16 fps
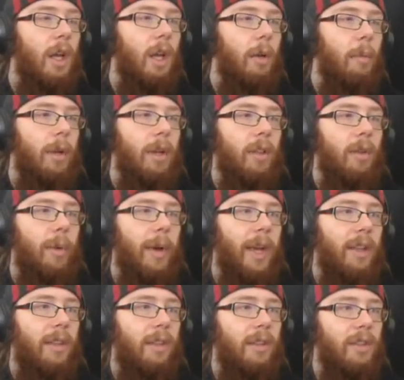But either way,
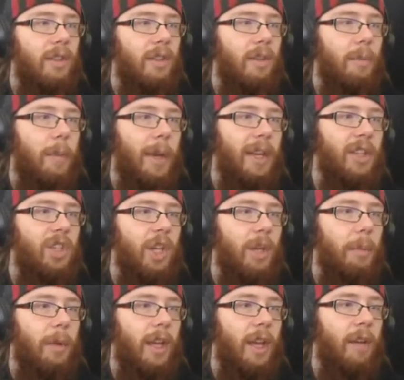this is the base shape
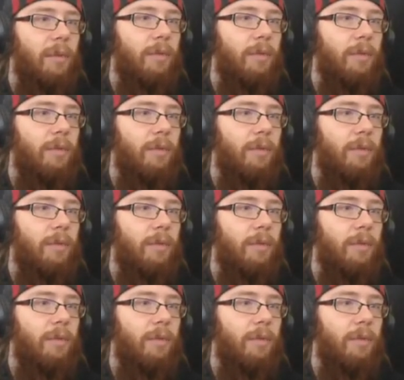I have for